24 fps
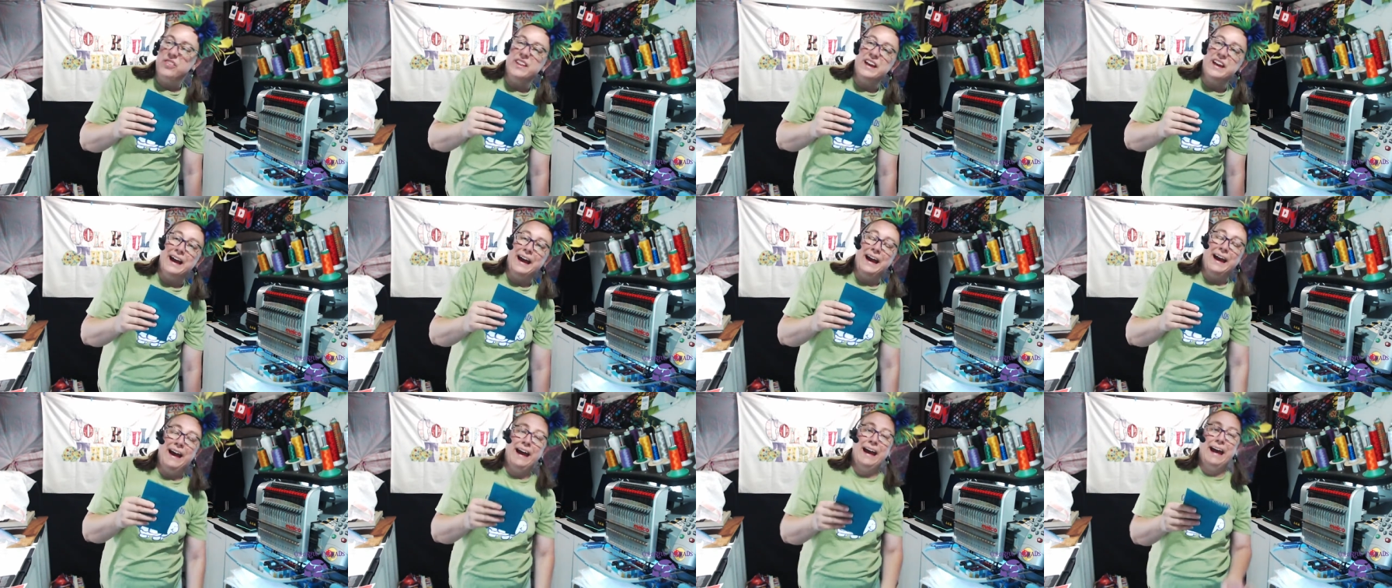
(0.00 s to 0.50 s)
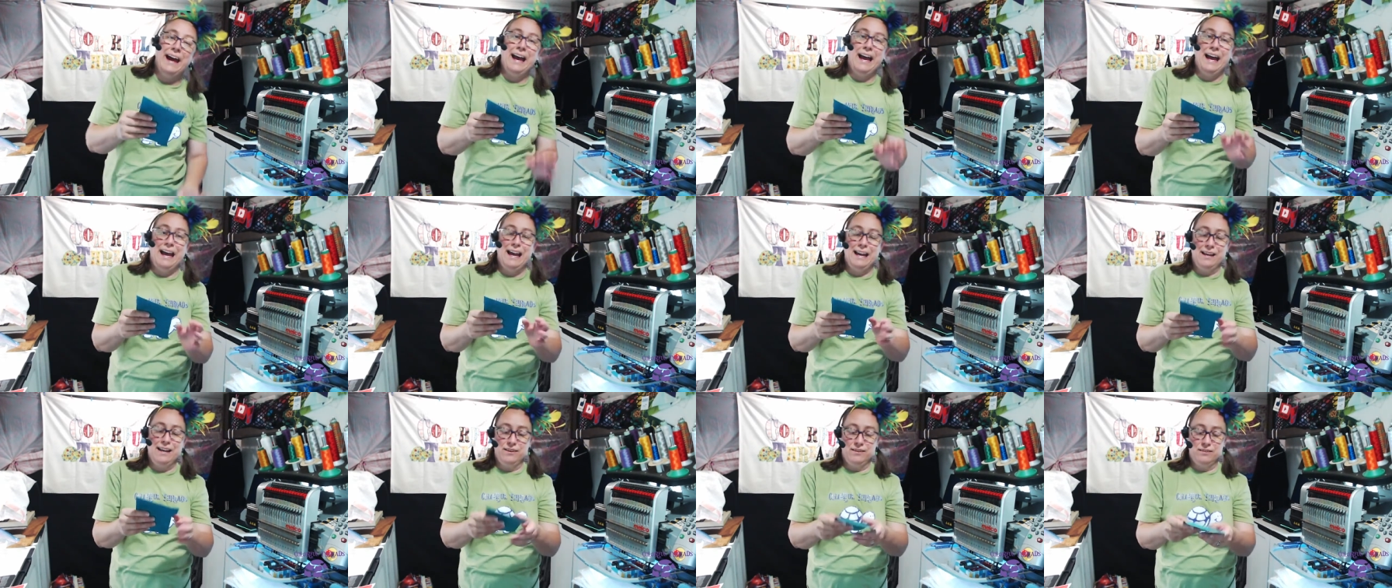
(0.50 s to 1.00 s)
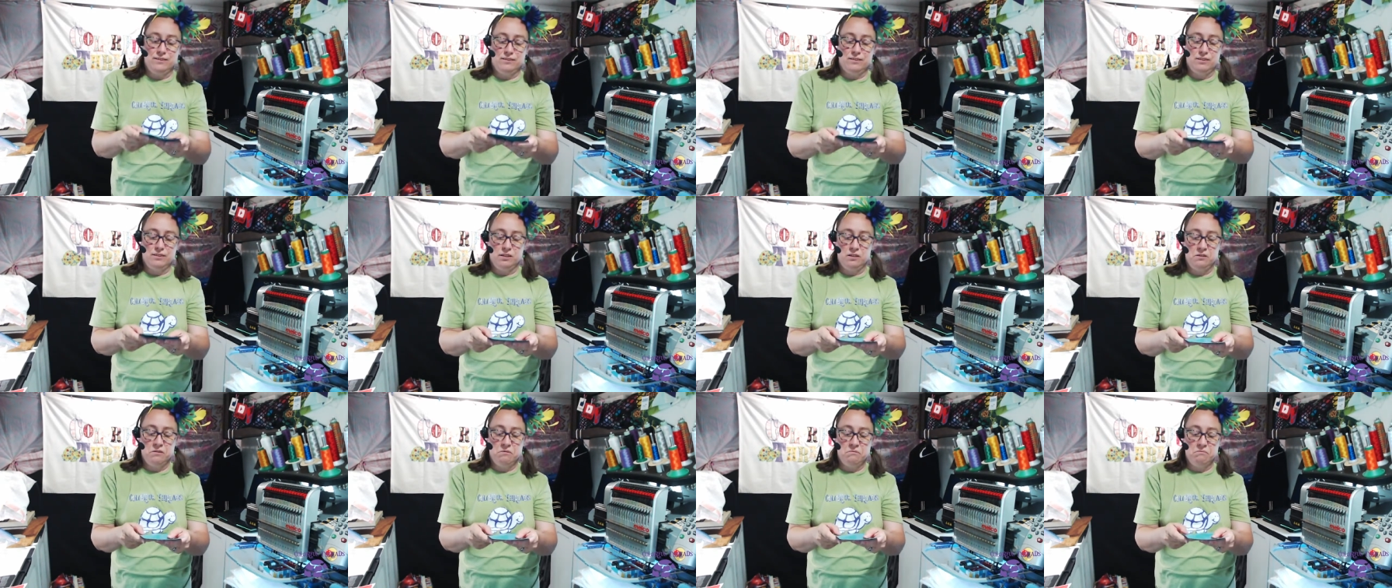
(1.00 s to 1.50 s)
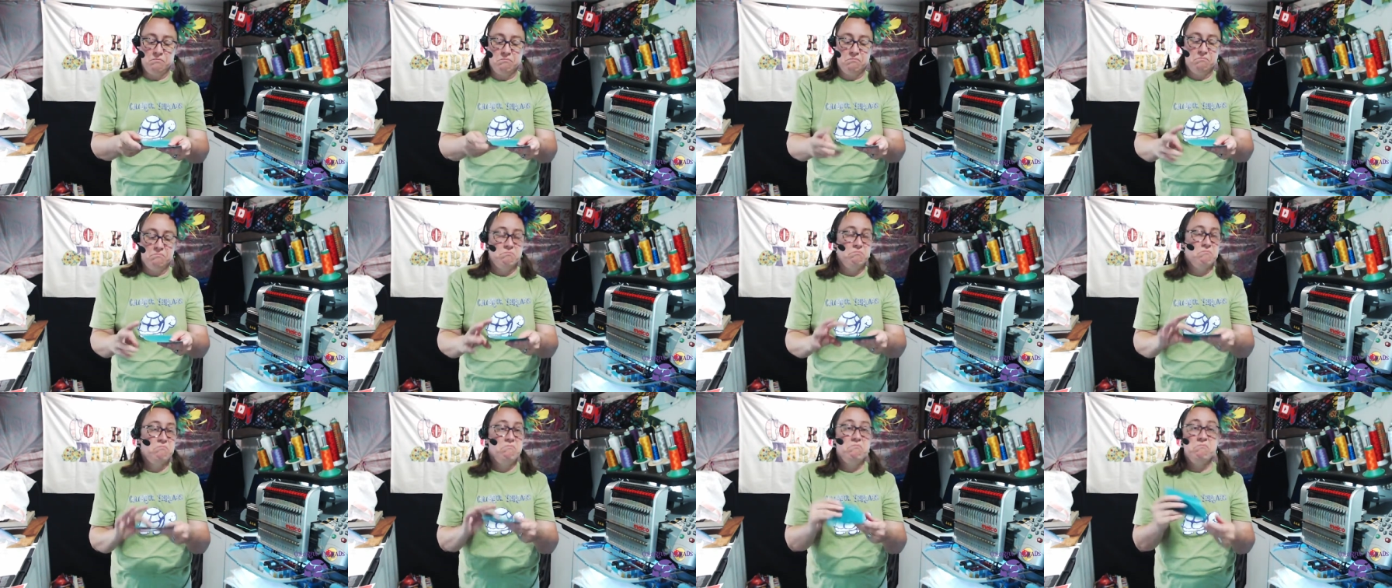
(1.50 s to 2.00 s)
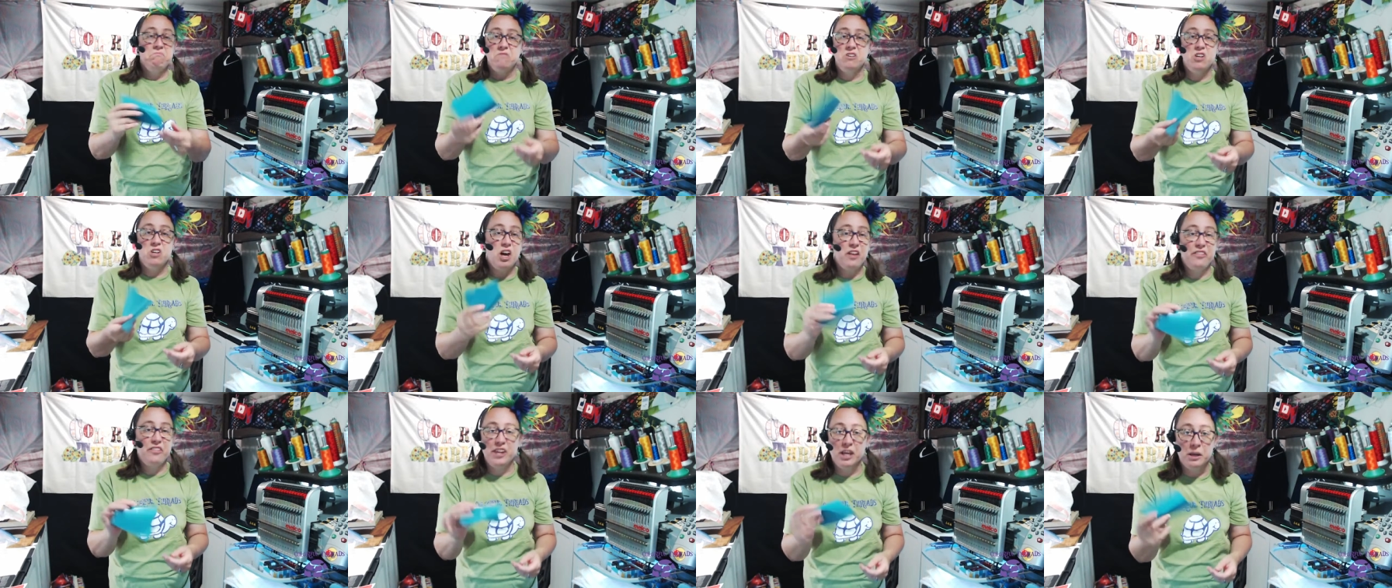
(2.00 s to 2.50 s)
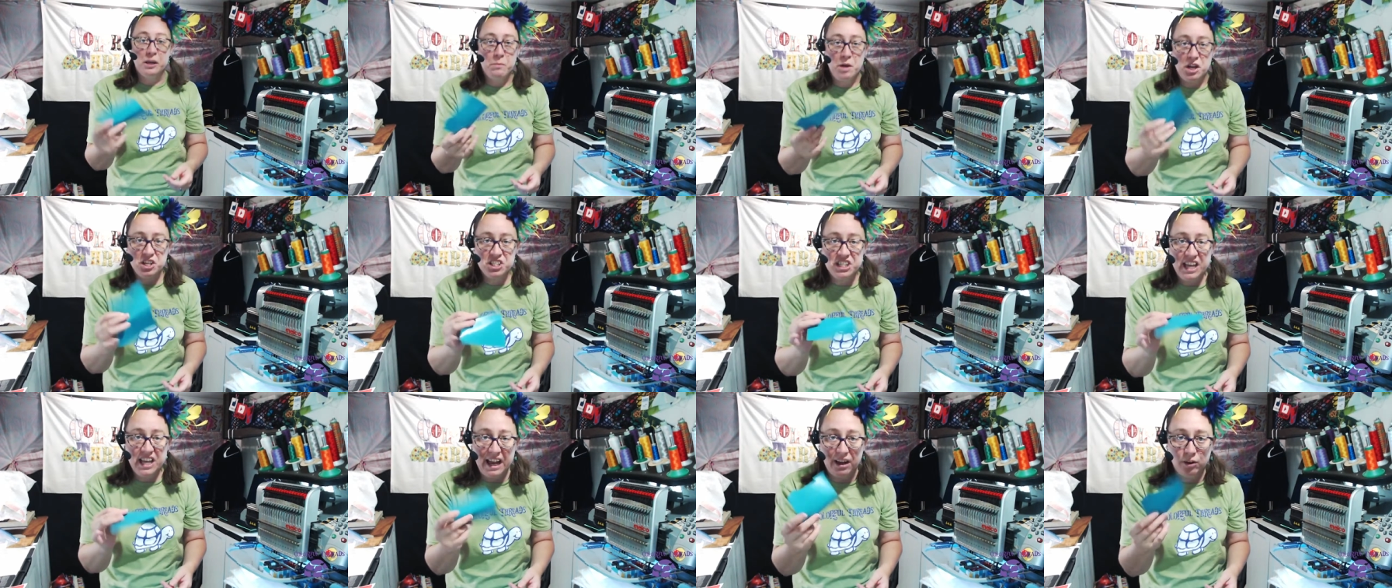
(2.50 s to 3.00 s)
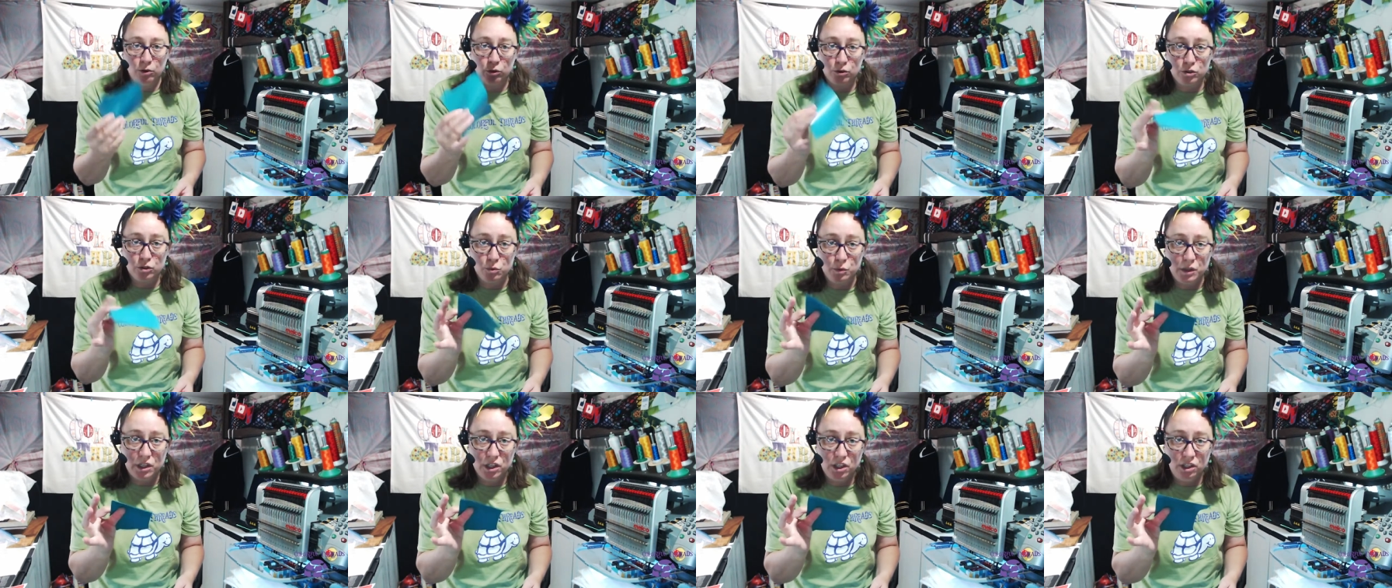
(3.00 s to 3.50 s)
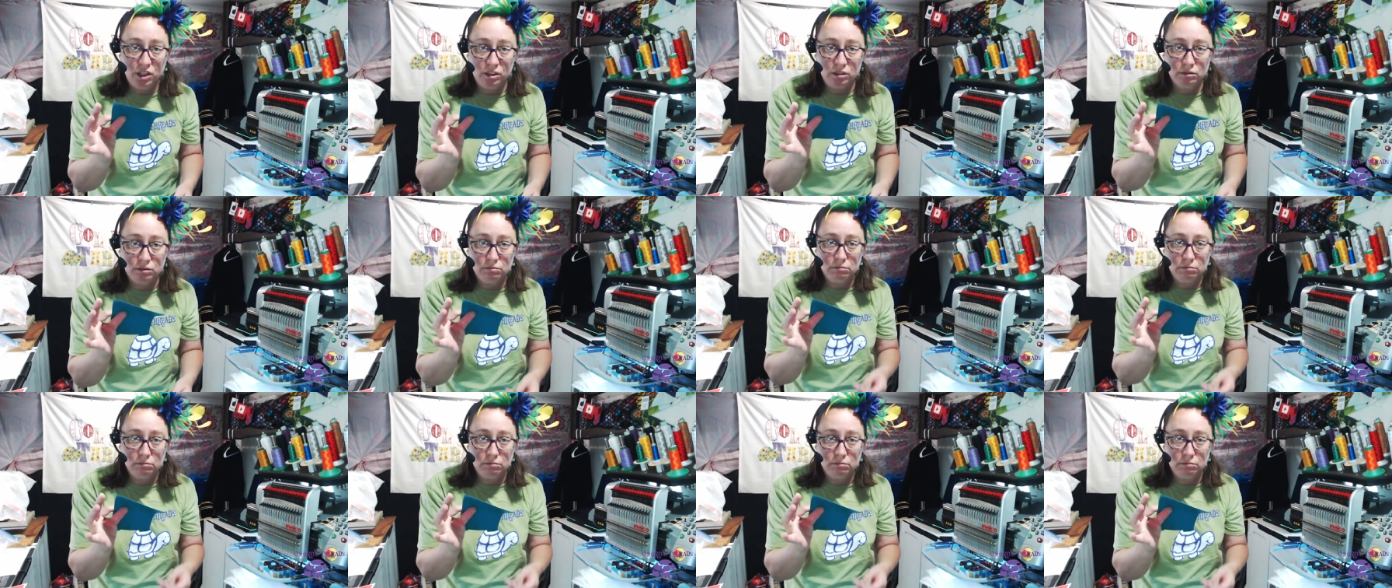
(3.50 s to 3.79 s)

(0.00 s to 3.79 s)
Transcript: that has nothing but tackle twill.